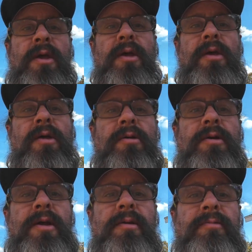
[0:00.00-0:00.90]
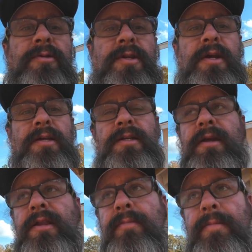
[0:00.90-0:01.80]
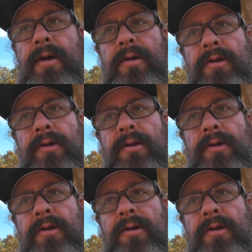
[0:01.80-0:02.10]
All right, we'll see you guys next time I'm out.